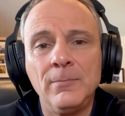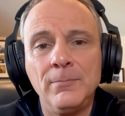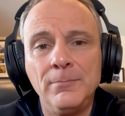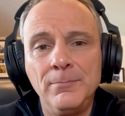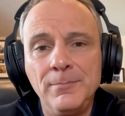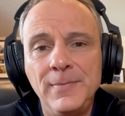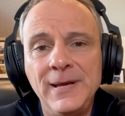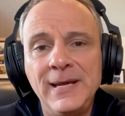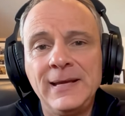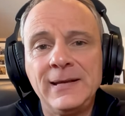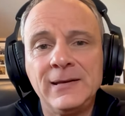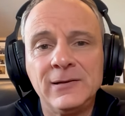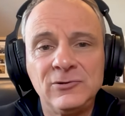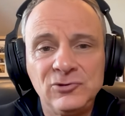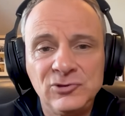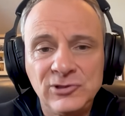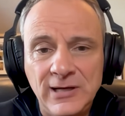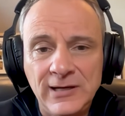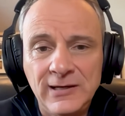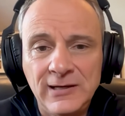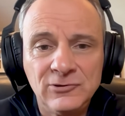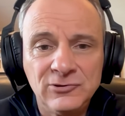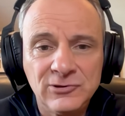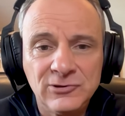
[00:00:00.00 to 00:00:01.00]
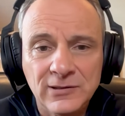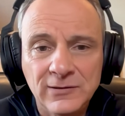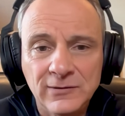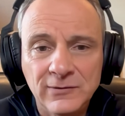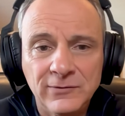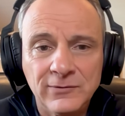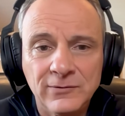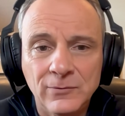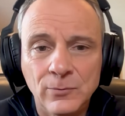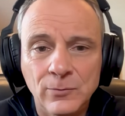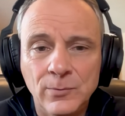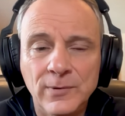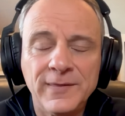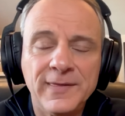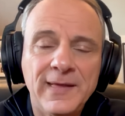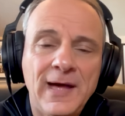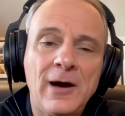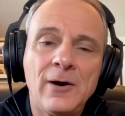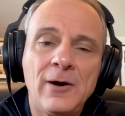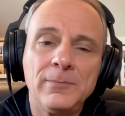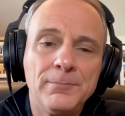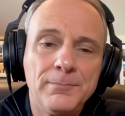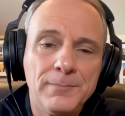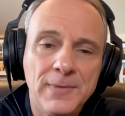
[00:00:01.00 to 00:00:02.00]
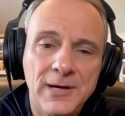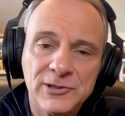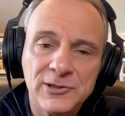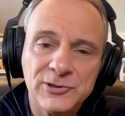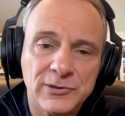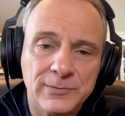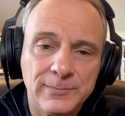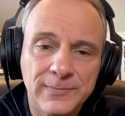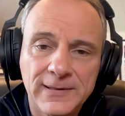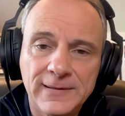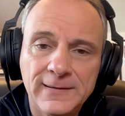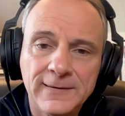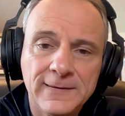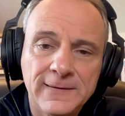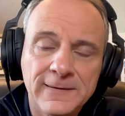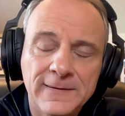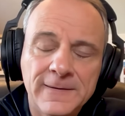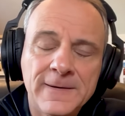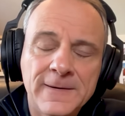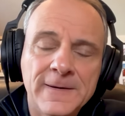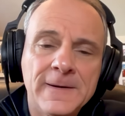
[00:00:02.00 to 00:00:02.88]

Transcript: make changes without measurement.